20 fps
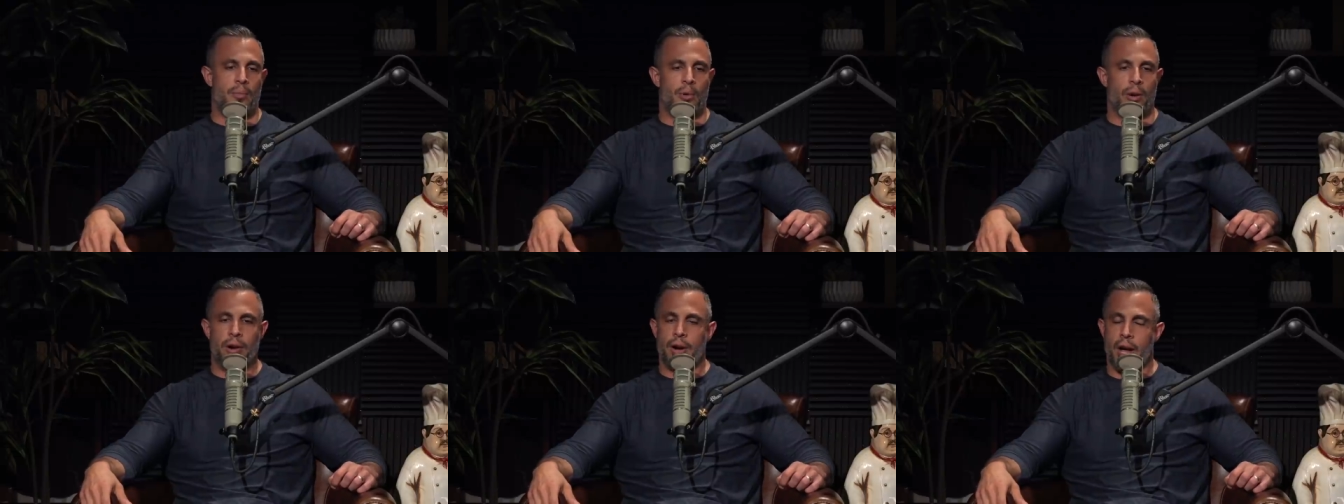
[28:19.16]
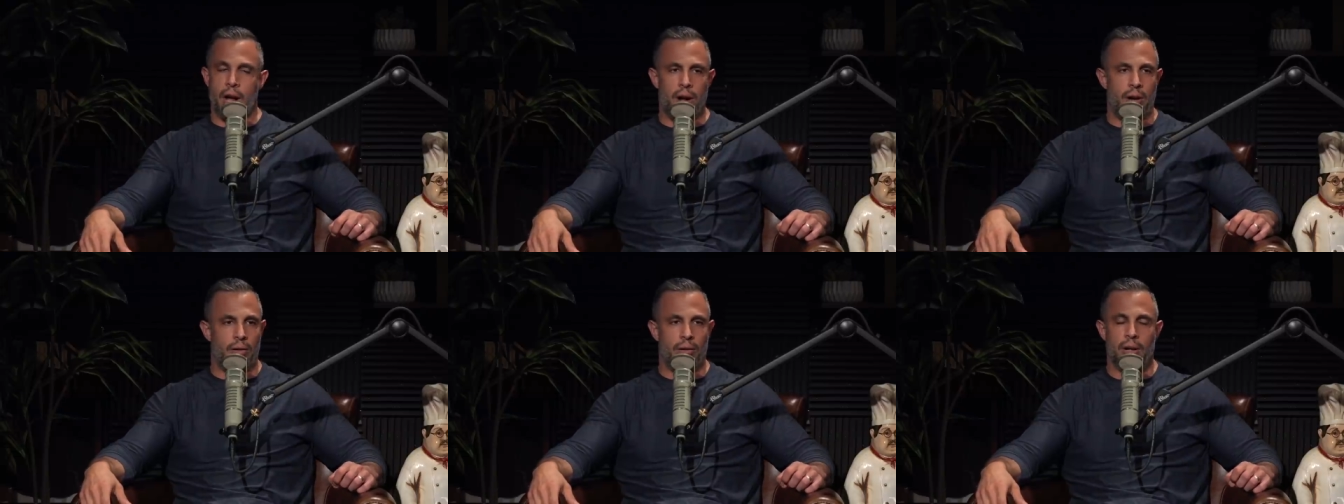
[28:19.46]
more.
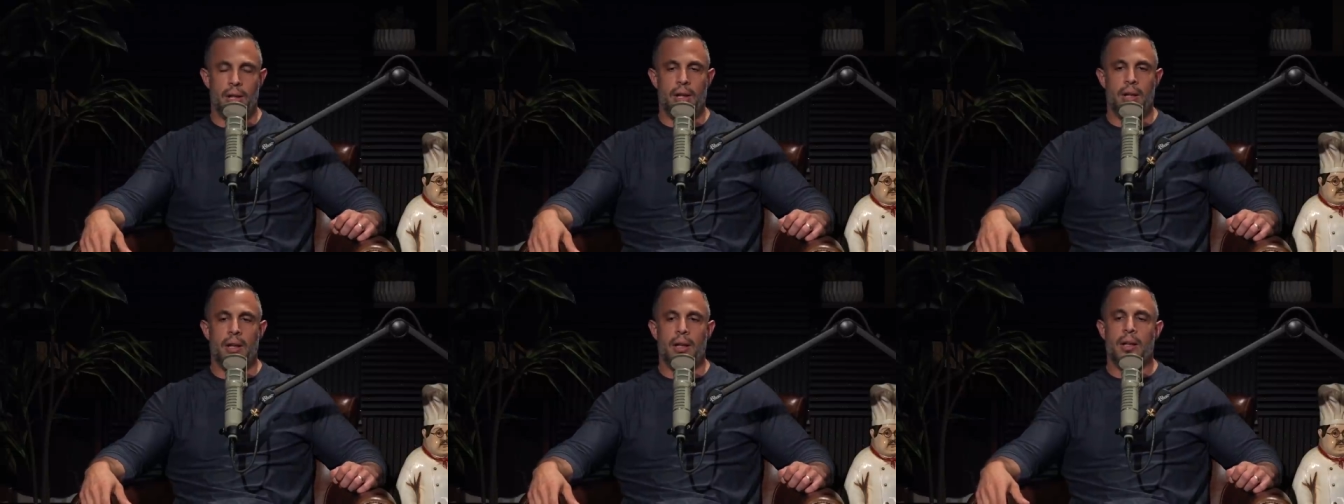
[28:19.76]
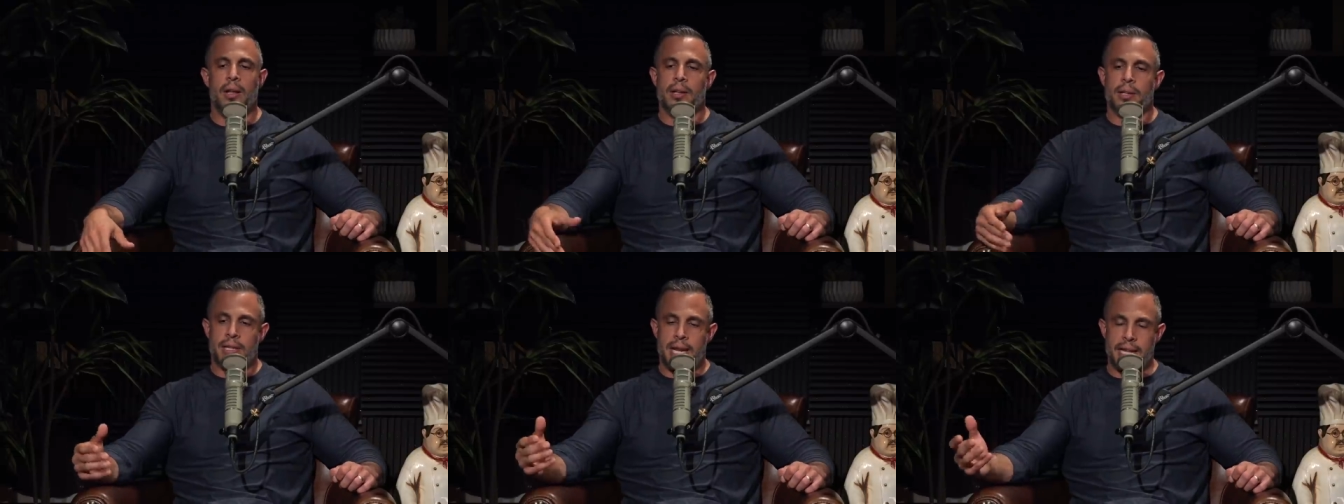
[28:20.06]
No,
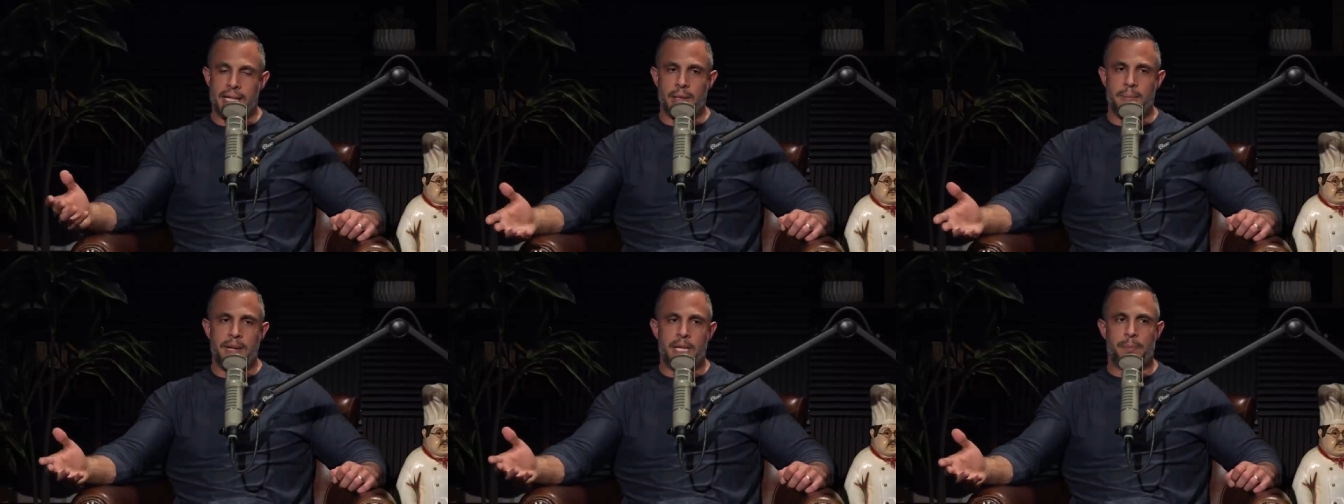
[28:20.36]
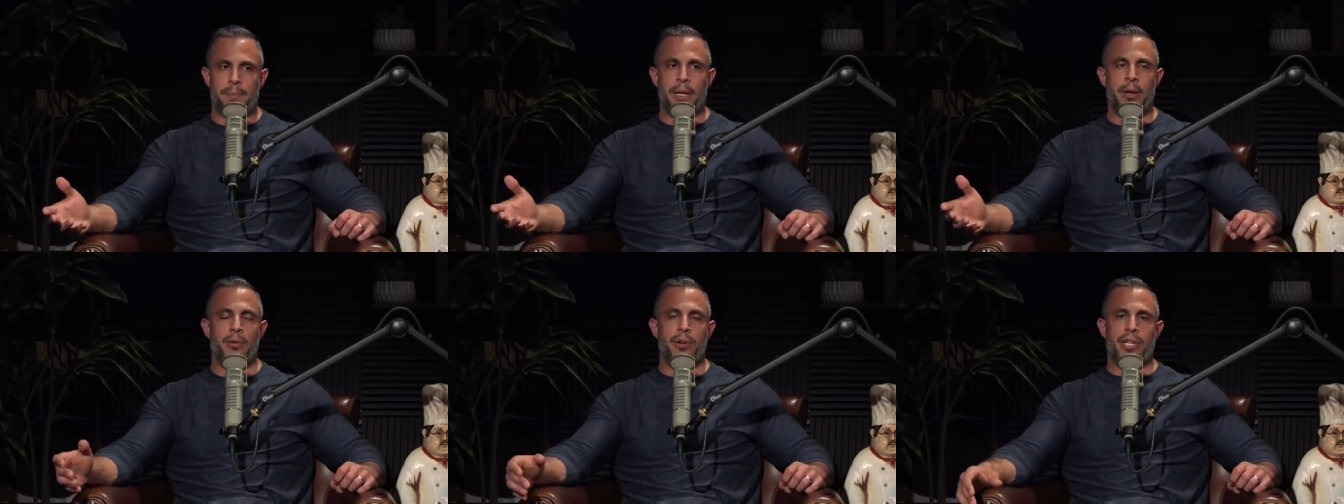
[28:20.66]
it tends to be
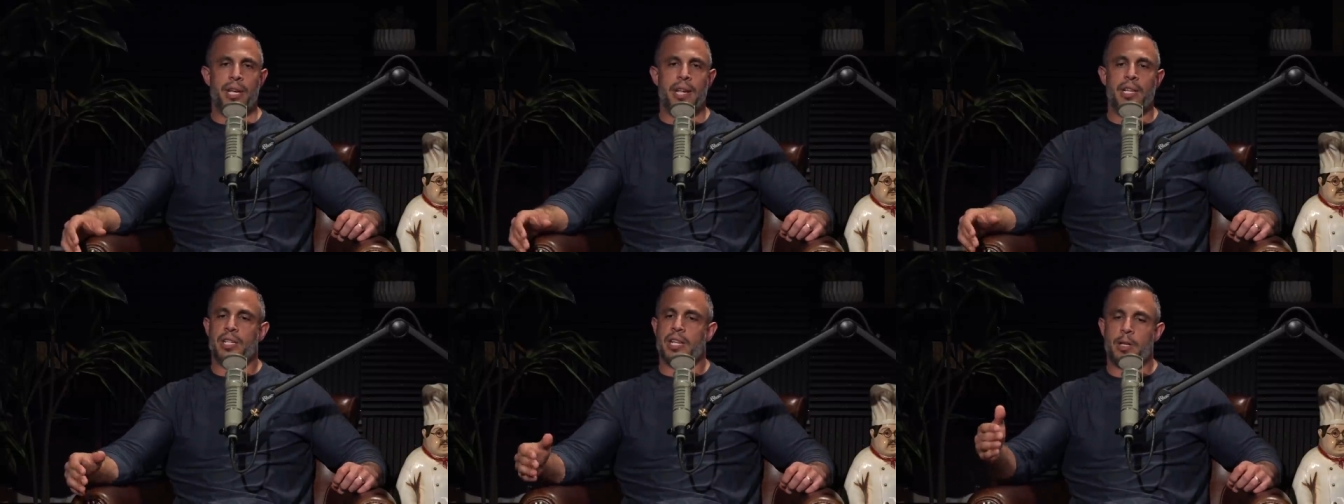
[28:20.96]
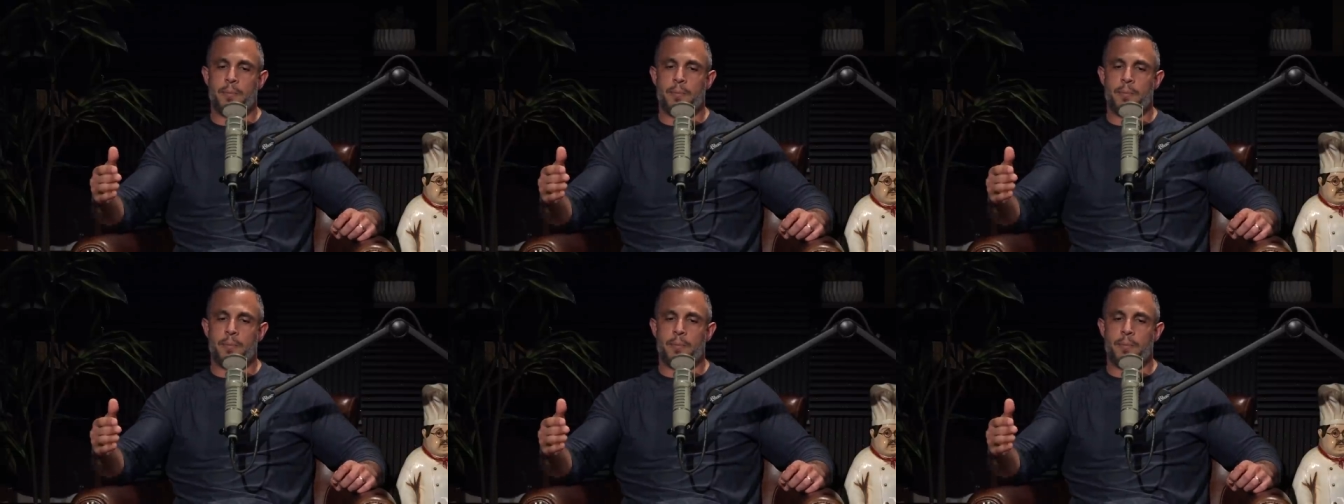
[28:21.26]
split routines